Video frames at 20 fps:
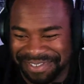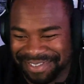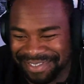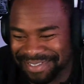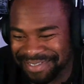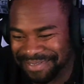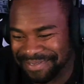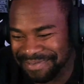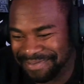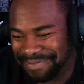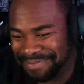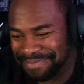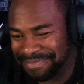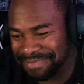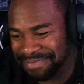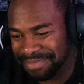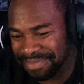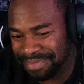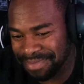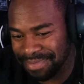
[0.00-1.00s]
Hello,
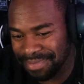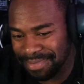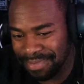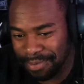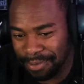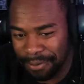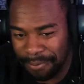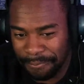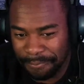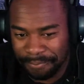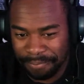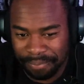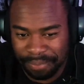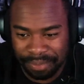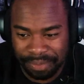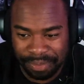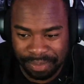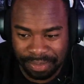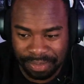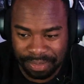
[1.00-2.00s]
darling. I've
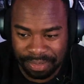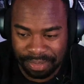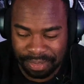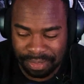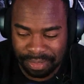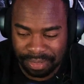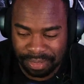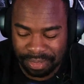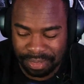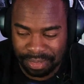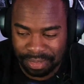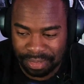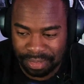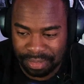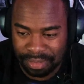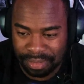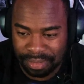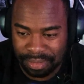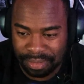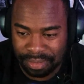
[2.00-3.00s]
come to comb your
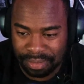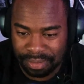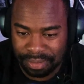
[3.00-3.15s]
hair.